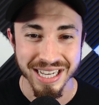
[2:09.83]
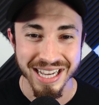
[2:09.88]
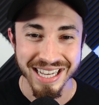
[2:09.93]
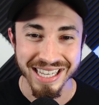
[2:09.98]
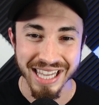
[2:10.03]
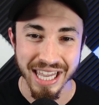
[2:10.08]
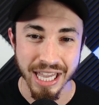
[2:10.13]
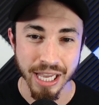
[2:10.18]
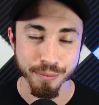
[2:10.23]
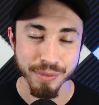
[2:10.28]

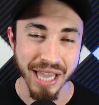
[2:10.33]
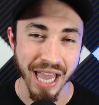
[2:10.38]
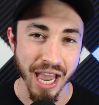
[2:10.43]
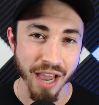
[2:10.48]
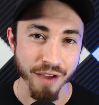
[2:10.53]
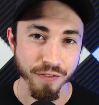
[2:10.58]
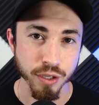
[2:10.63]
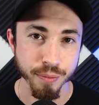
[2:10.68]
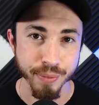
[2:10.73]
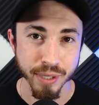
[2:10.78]
Cam
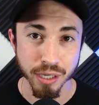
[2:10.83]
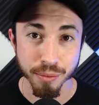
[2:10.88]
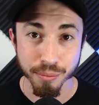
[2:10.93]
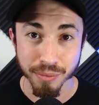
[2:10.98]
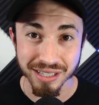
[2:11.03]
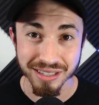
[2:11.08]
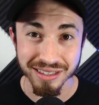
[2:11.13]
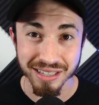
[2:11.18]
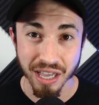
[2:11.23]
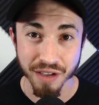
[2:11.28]
Caffey. Beat him
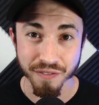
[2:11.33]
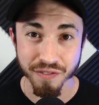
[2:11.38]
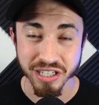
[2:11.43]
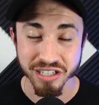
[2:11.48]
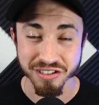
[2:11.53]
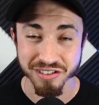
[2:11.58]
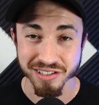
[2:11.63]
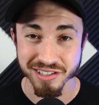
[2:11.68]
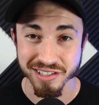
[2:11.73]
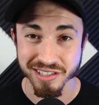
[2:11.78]
11 to
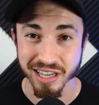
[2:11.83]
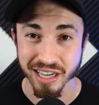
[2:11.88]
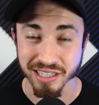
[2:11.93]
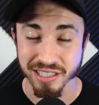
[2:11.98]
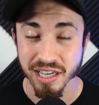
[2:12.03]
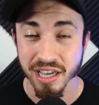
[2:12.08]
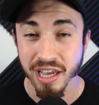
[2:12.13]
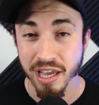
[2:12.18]
6.